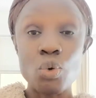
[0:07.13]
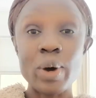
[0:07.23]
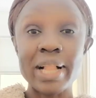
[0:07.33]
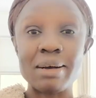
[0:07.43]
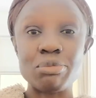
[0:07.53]

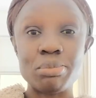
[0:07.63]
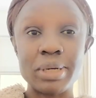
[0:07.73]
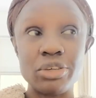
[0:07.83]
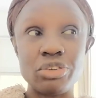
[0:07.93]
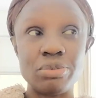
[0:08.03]
Welcome to
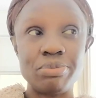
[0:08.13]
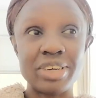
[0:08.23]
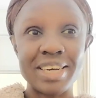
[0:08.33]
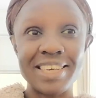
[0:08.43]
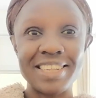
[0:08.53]
my YouTube
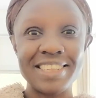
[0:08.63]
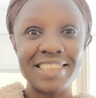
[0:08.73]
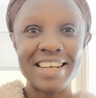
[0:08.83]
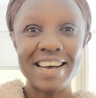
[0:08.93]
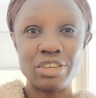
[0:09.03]
channel.
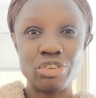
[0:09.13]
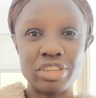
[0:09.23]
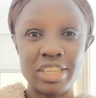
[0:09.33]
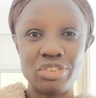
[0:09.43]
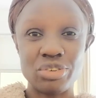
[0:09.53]
I
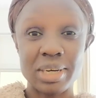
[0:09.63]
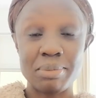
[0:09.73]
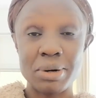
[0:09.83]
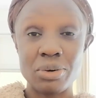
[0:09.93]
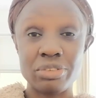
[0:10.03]
usually talk
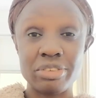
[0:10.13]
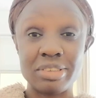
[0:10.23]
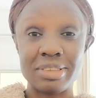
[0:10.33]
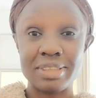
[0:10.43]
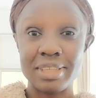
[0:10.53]
about,
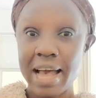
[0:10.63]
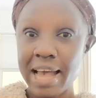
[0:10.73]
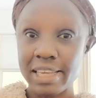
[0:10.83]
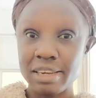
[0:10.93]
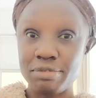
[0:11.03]

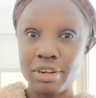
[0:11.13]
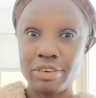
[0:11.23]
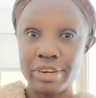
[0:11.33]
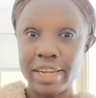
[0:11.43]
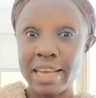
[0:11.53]
I give
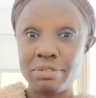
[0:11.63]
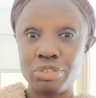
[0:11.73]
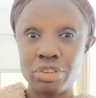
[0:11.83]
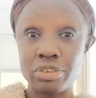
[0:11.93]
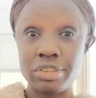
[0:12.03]
real life
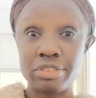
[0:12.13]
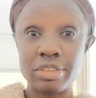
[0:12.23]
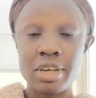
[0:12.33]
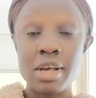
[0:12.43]
stories.